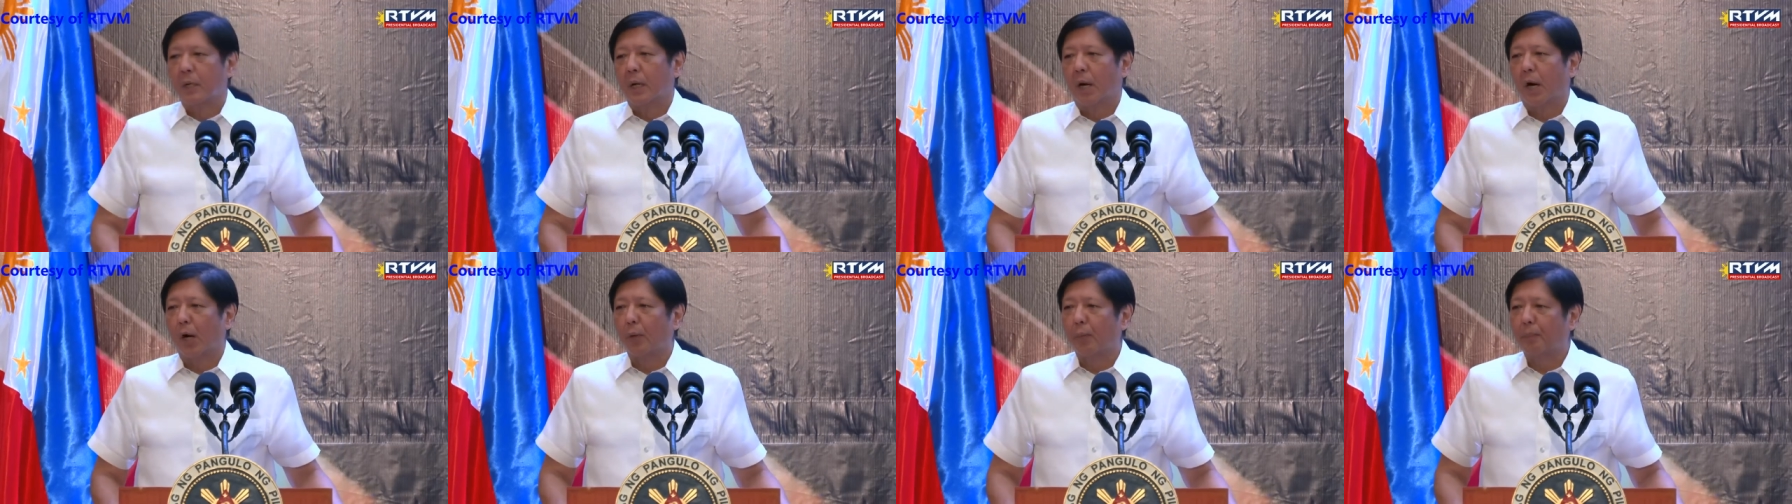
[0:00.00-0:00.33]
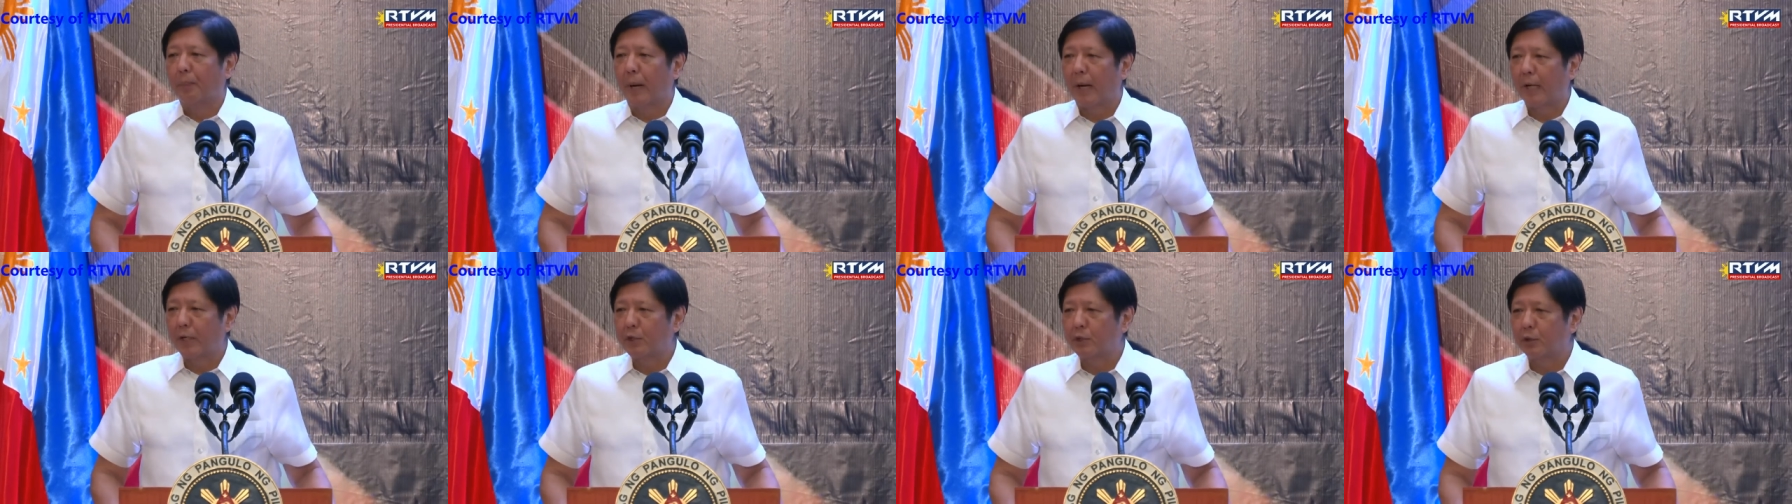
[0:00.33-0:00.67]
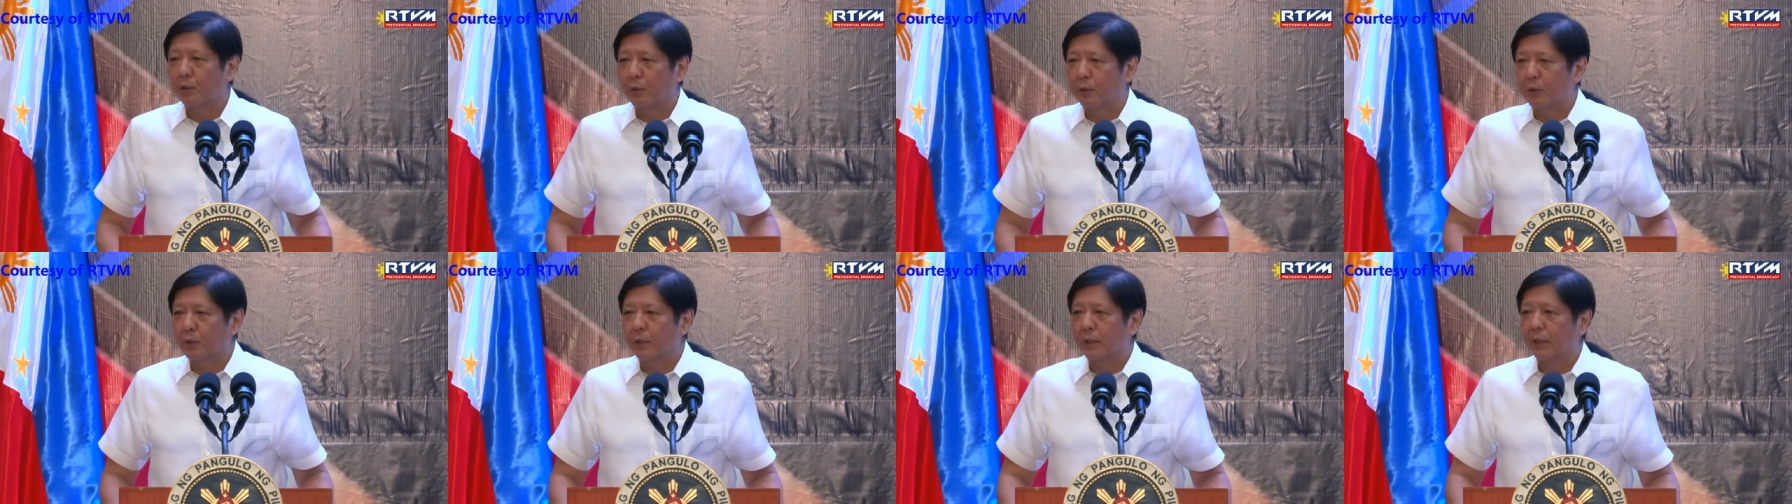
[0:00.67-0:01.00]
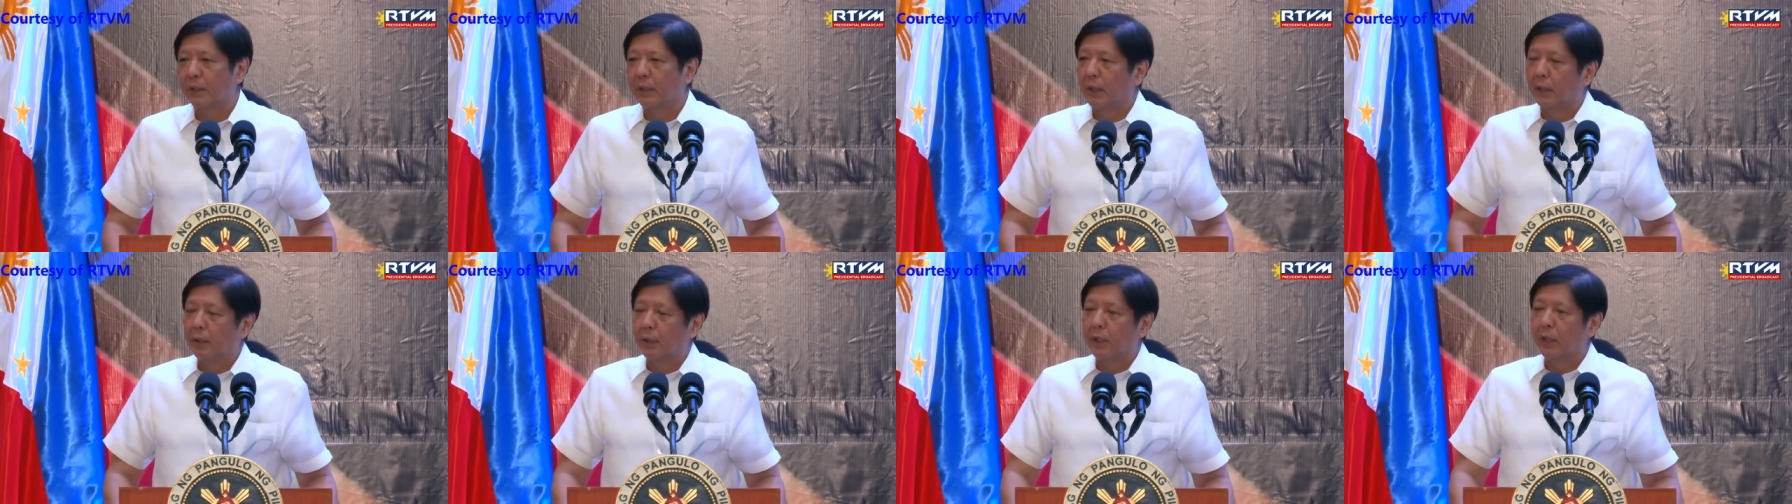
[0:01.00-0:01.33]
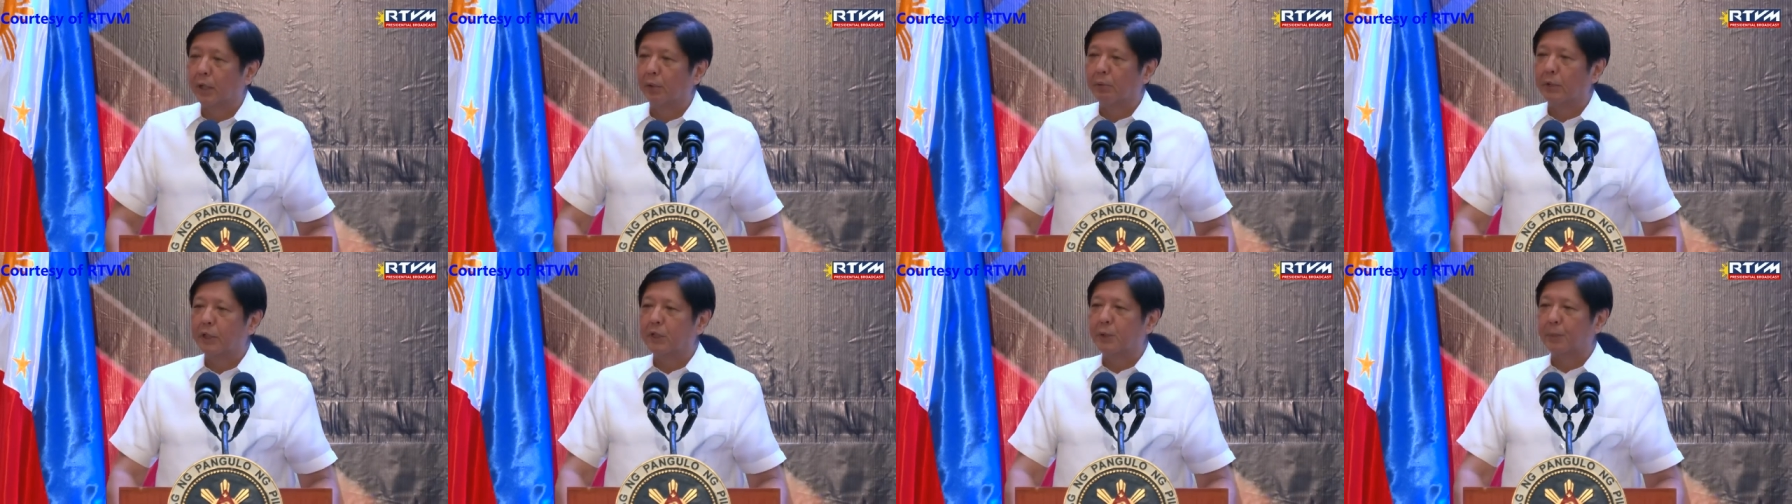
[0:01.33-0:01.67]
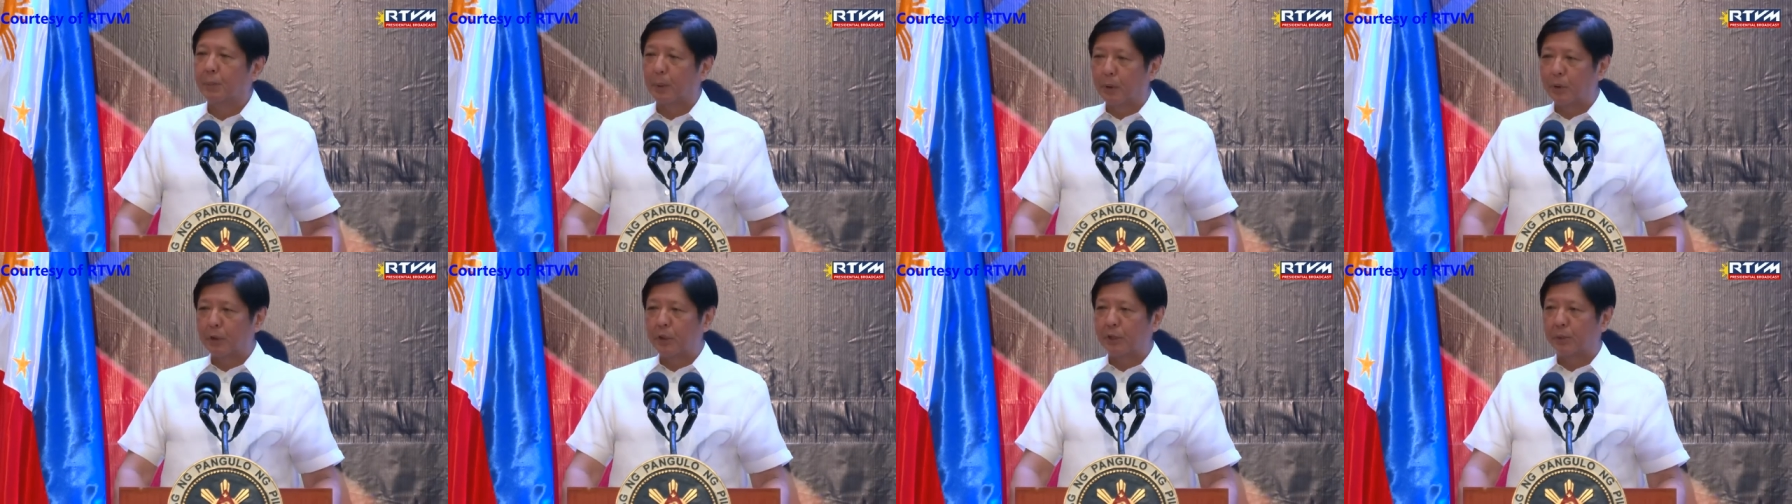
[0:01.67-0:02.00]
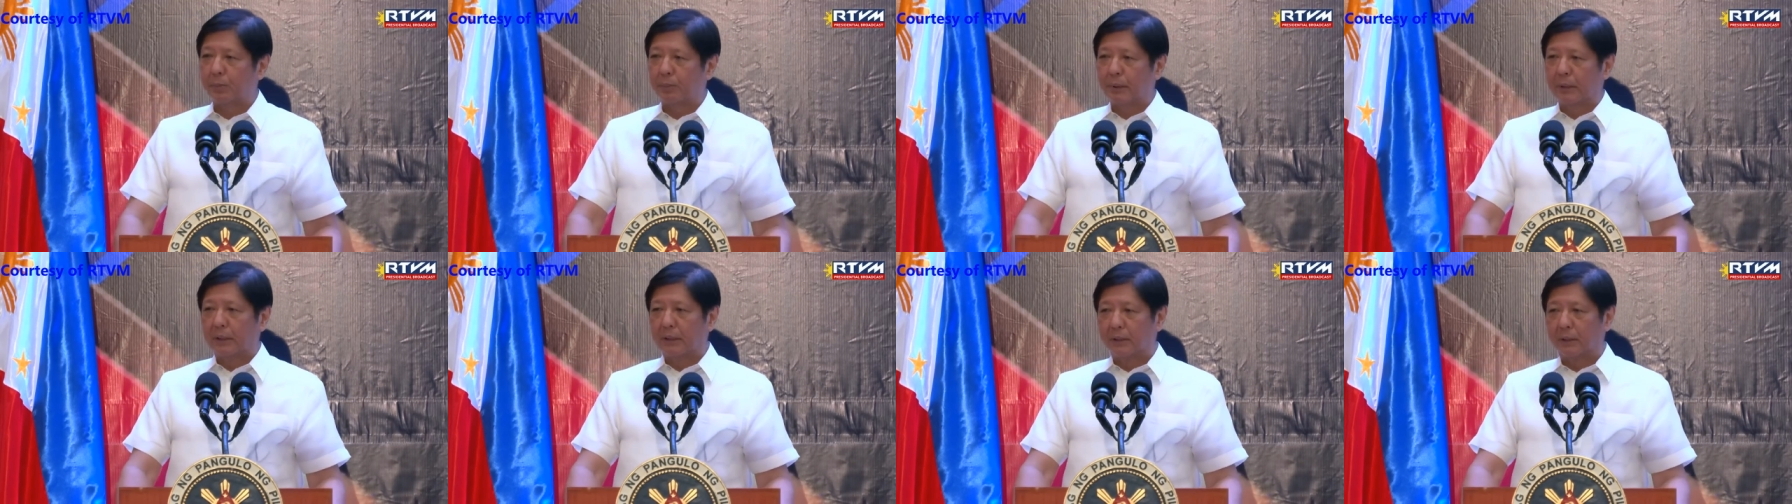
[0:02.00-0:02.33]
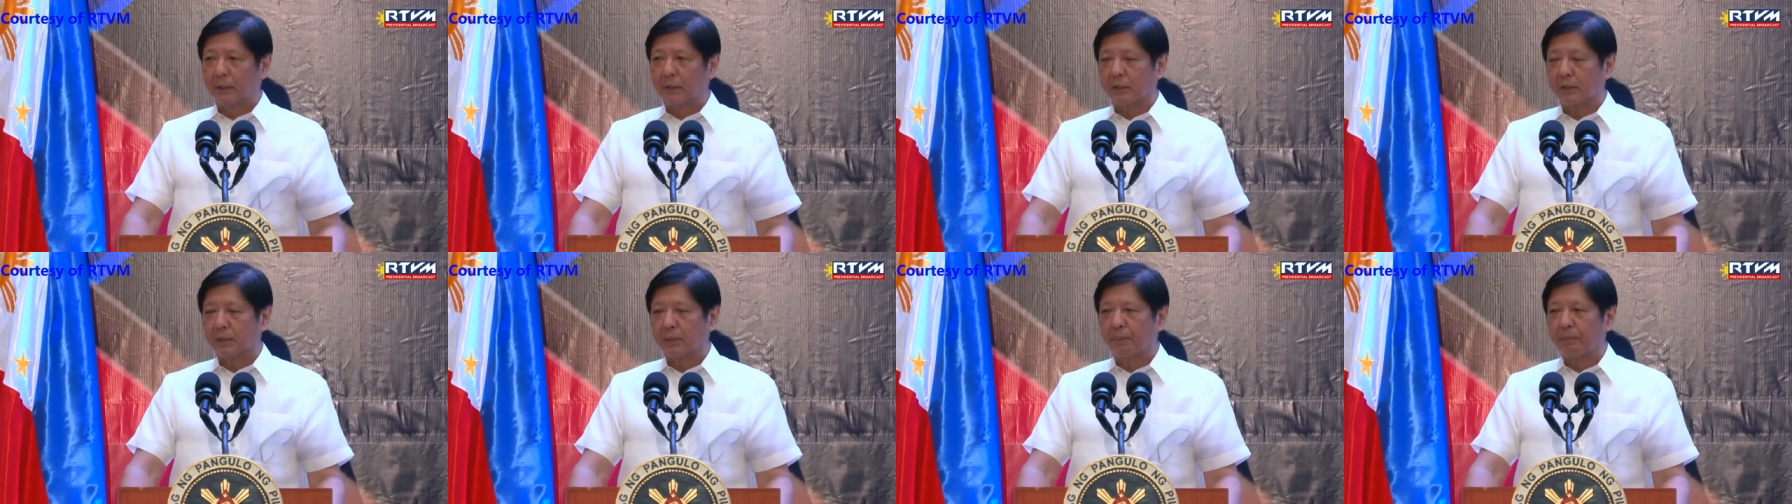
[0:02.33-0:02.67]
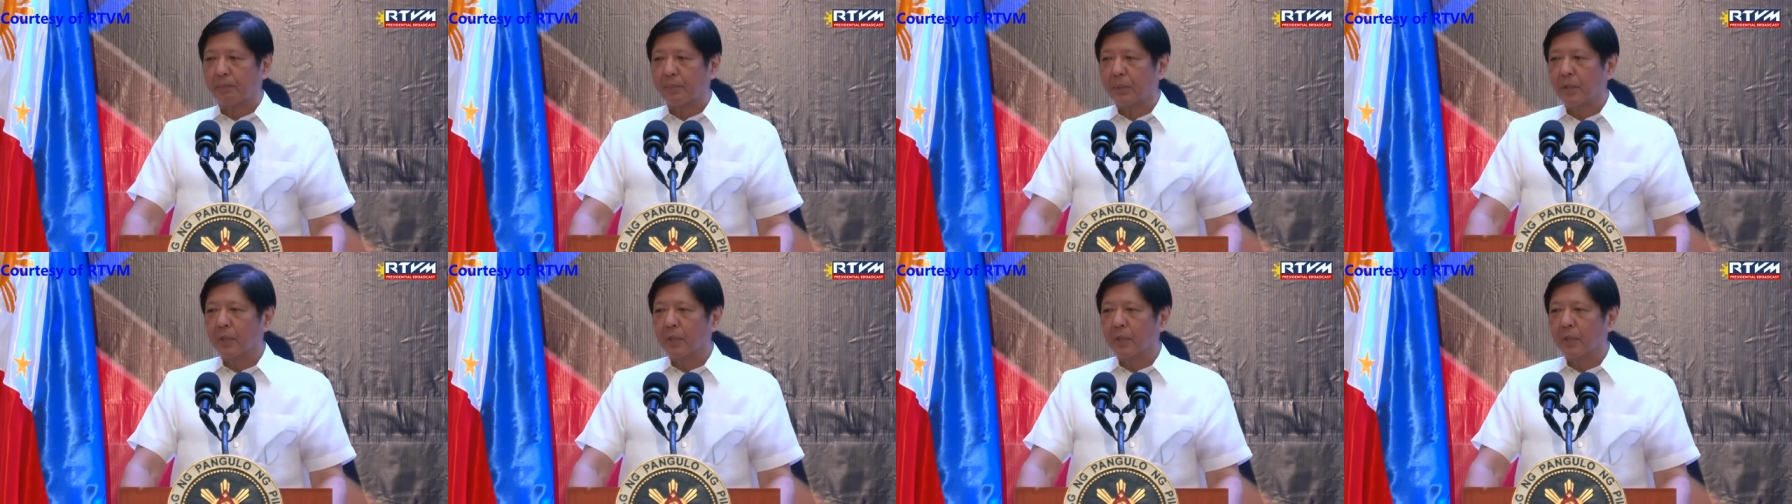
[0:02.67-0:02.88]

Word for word: our passions, and our irresponsibilities,